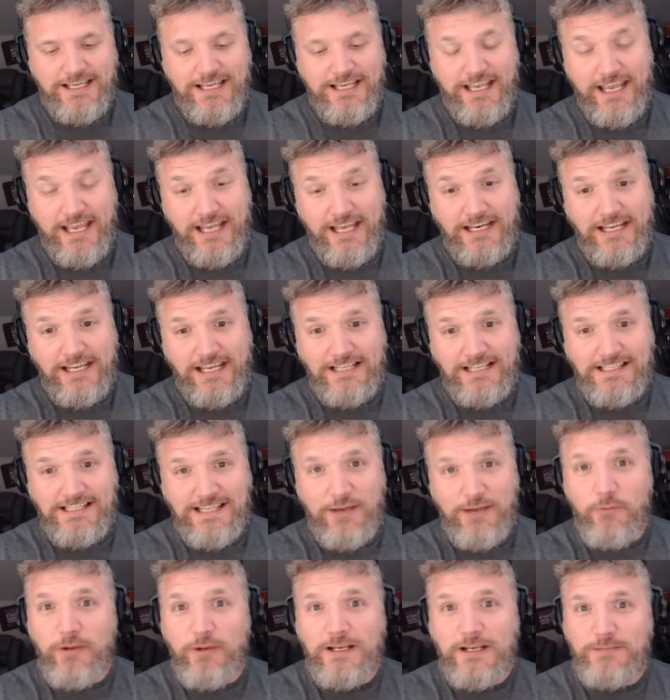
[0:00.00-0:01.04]
And it's
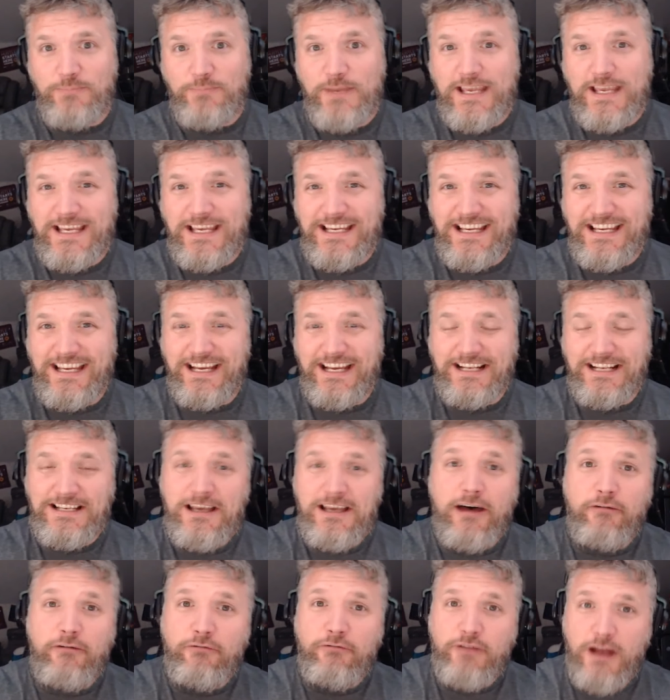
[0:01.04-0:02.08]
going to be a
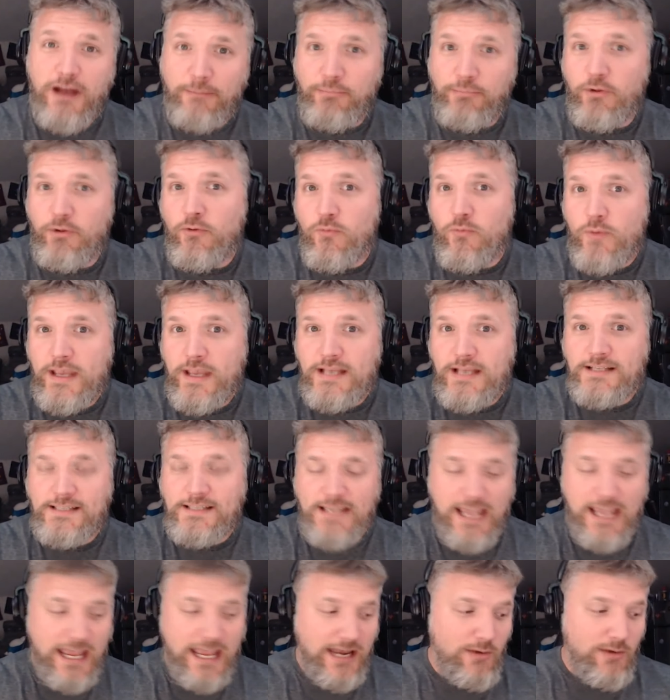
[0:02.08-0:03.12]
tough couple weeks
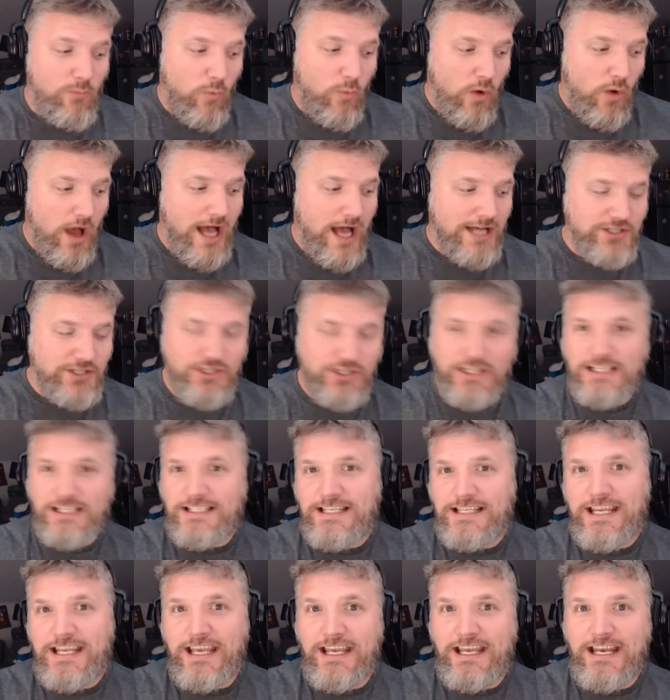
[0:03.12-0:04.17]
in
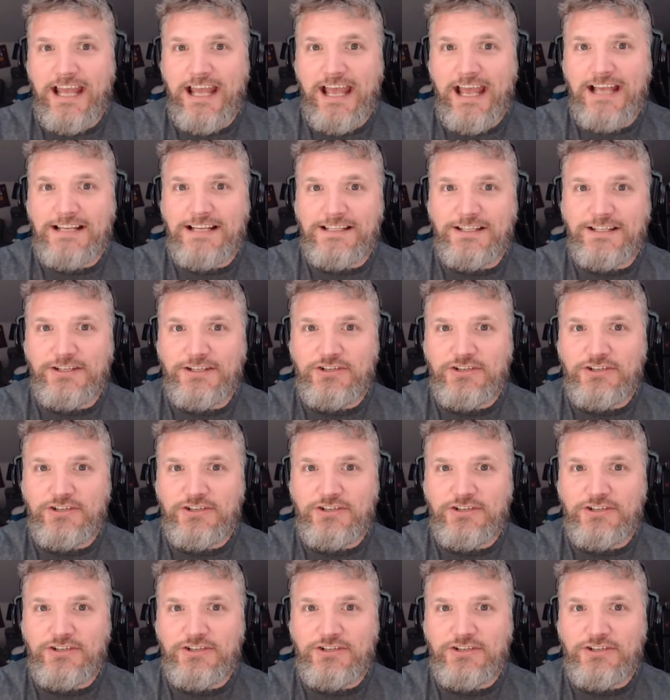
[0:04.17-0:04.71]
Washington as